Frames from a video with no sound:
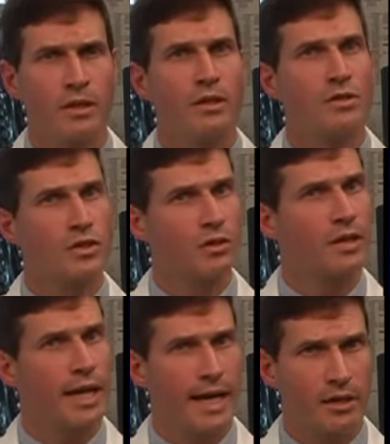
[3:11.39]

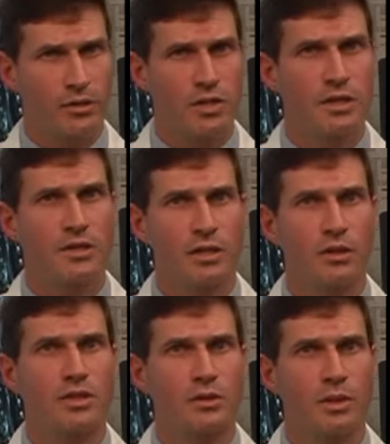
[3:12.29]
Certain allergies could
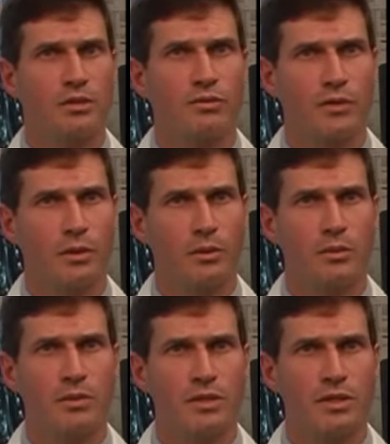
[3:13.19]
also interfere with
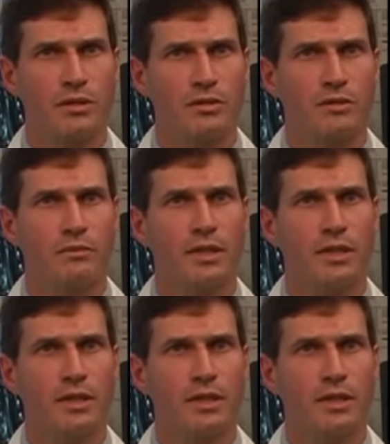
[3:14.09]
the procedure,